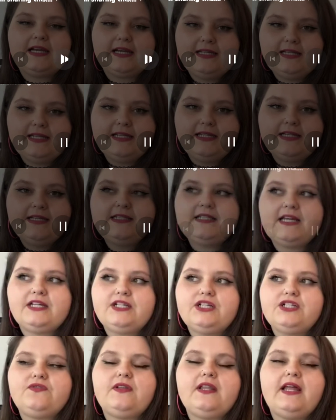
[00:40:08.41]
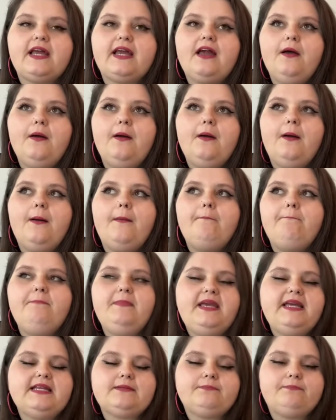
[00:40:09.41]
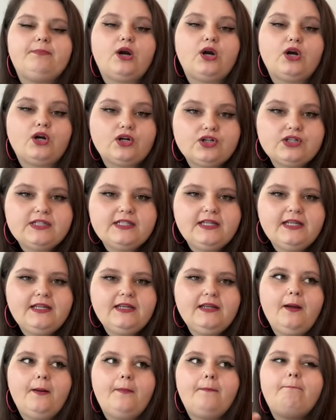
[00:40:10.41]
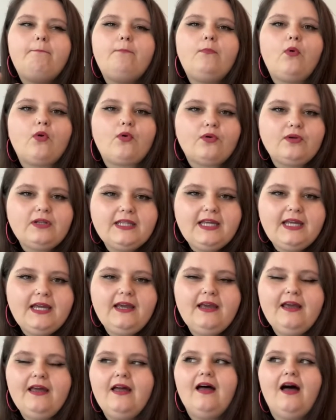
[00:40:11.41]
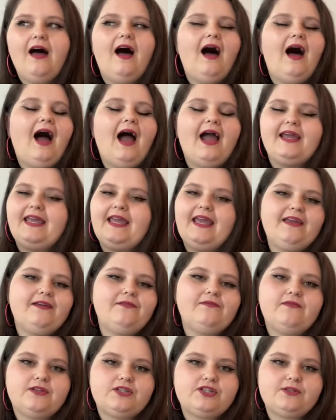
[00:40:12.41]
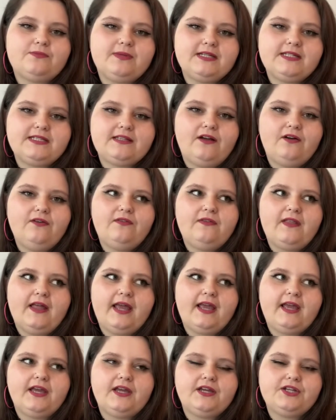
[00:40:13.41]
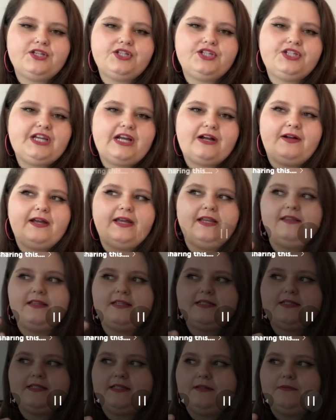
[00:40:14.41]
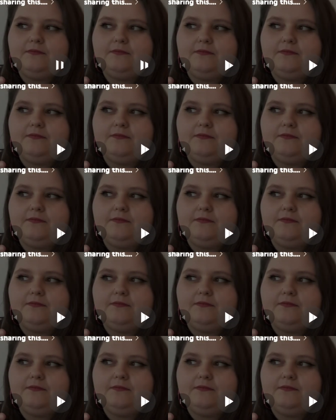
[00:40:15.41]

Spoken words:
I just feel like me as a person, morally, I can't envision myself like sharing this.